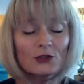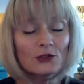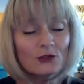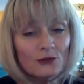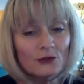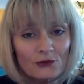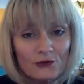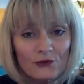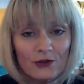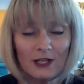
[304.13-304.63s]

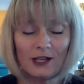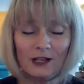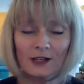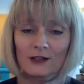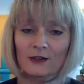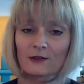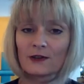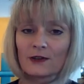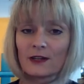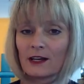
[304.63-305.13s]

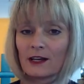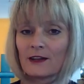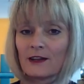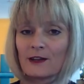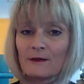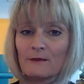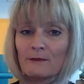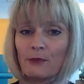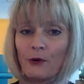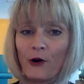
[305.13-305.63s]
really, really
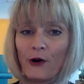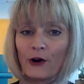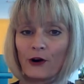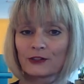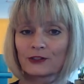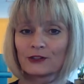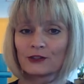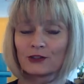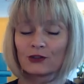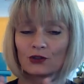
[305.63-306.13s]

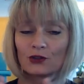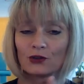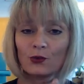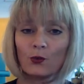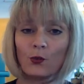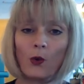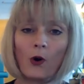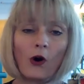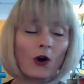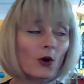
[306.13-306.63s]
important to
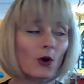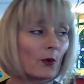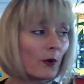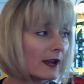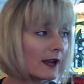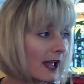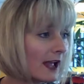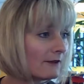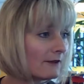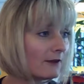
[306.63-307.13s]
walk
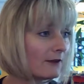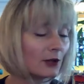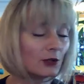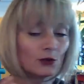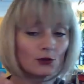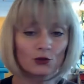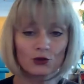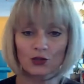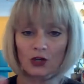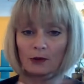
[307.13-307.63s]
whenever
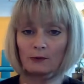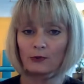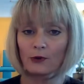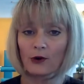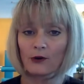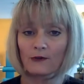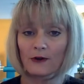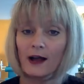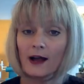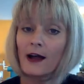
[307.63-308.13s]
you jump
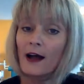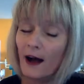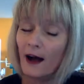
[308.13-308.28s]
over.